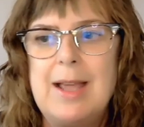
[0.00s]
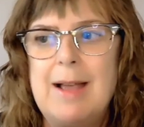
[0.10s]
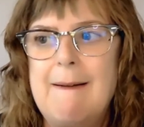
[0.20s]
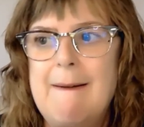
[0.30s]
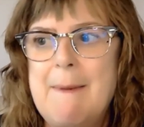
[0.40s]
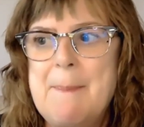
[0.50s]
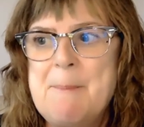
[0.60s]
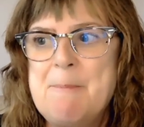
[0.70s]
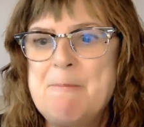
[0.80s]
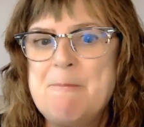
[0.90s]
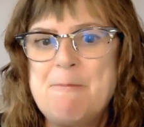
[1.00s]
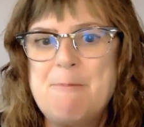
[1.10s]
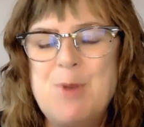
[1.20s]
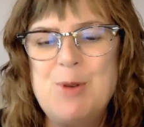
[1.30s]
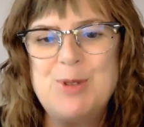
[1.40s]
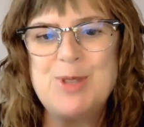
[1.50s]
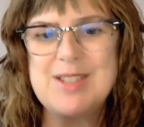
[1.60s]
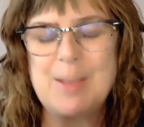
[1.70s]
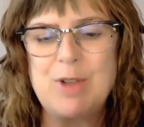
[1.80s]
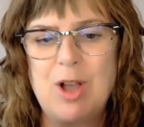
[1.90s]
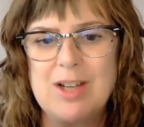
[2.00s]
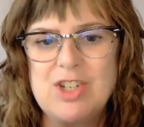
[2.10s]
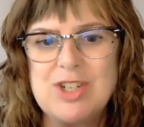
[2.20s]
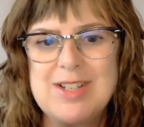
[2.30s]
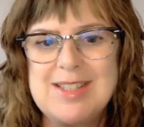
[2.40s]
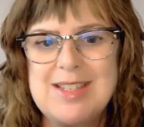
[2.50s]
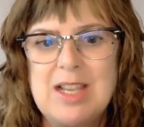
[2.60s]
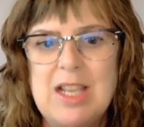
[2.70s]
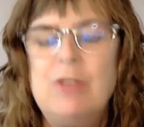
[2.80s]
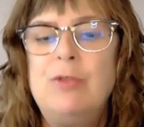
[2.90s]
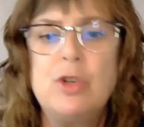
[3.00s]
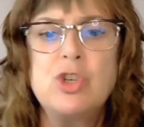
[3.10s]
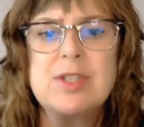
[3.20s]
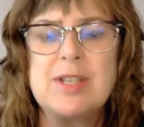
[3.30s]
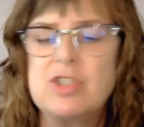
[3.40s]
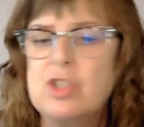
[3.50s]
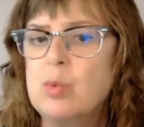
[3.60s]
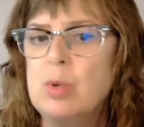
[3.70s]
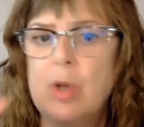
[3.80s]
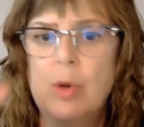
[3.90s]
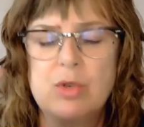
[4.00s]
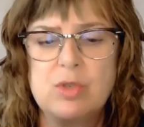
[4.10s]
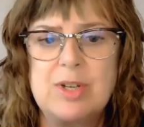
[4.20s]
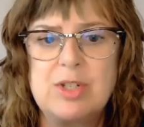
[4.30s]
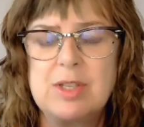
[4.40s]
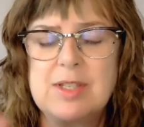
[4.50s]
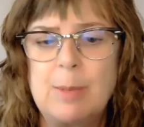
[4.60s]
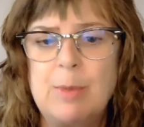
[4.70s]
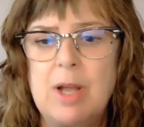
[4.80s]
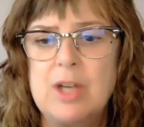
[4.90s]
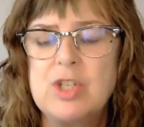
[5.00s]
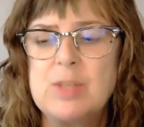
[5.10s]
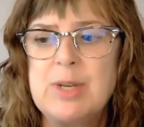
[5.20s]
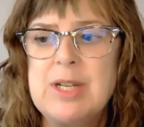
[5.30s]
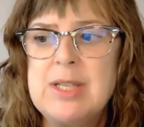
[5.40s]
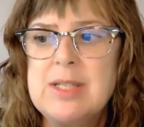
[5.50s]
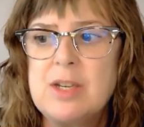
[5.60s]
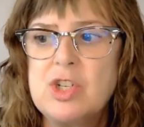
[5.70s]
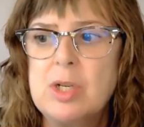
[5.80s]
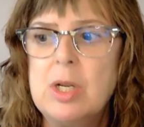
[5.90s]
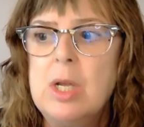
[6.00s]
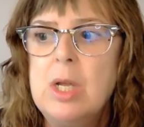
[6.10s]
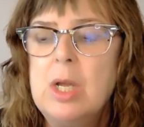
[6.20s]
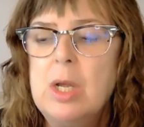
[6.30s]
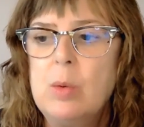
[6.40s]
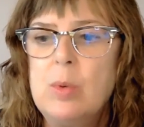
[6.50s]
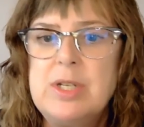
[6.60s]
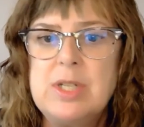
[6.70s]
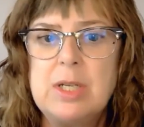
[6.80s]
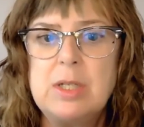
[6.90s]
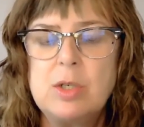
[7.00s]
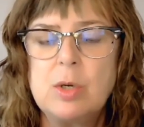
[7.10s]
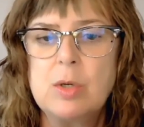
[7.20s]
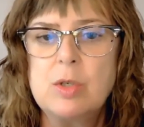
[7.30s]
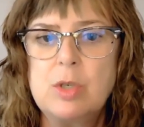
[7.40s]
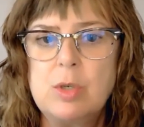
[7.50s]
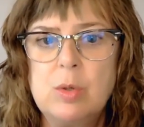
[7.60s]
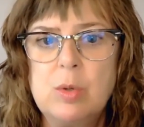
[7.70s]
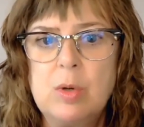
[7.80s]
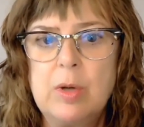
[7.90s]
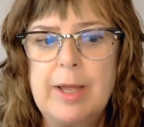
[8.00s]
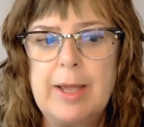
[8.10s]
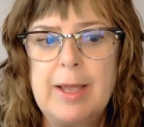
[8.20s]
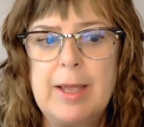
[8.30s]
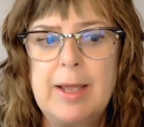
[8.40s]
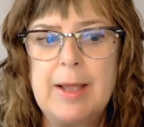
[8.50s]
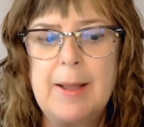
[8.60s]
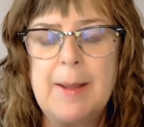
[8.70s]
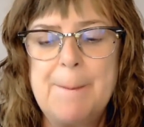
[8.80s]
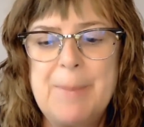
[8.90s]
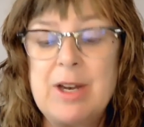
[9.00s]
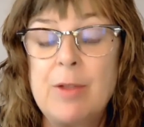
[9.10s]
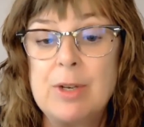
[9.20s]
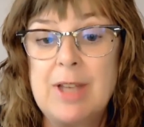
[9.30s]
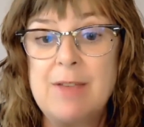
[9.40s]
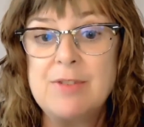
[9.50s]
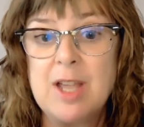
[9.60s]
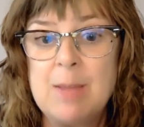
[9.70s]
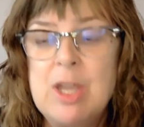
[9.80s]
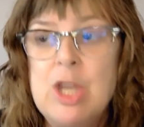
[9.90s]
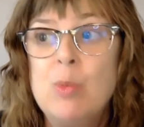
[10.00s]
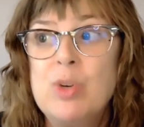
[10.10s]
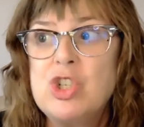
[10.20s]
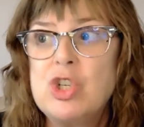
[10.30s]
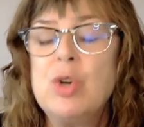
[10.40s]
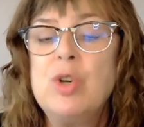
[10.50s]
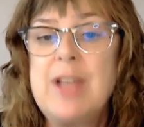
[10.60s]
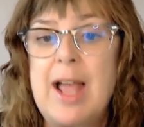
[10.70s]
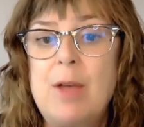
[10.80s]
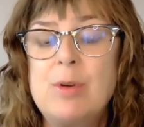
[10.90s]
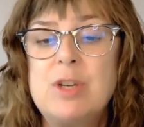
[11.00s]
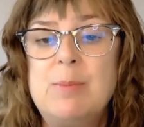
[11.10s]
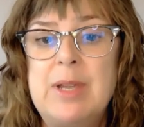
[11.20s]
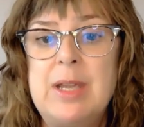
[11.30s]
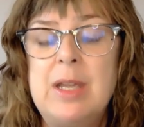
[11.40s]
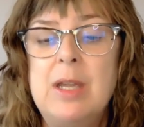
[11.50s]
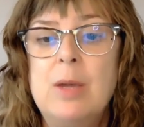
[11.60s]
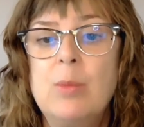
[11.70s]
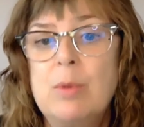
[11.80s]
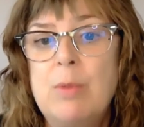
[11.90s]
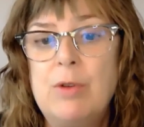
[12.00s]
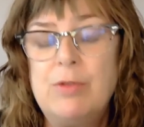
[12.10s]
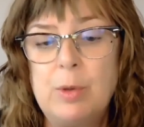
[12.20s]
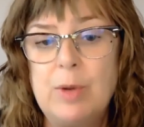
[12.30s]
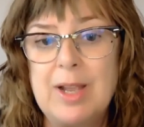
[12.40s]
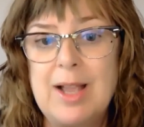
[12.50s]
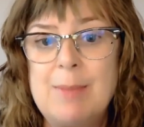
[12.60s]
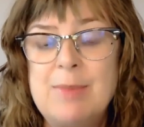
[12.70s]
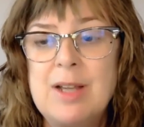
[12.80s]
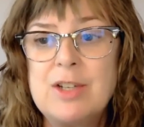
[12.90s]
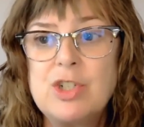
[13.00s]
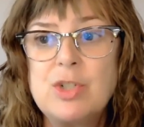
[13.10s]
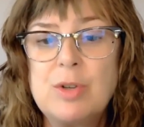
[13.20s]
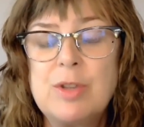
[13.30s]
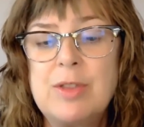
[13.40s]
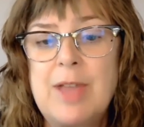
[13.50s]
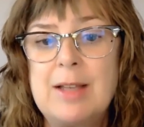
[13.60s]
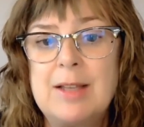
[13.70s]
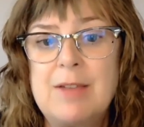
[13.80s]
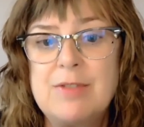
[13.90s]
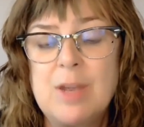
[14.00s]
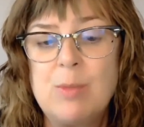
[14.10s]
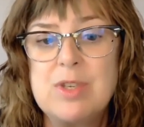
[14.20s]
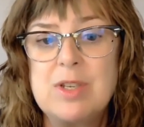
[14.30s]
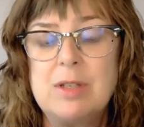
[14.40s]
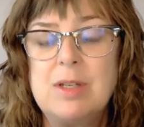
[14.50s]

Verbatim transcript: um, move to the subconscious. In future sessions, we'll go straight to the subconscious, but in this session, we did turn to a um, another lifetime, which turned out to be remote viewing. I'm not sure that that lifetime was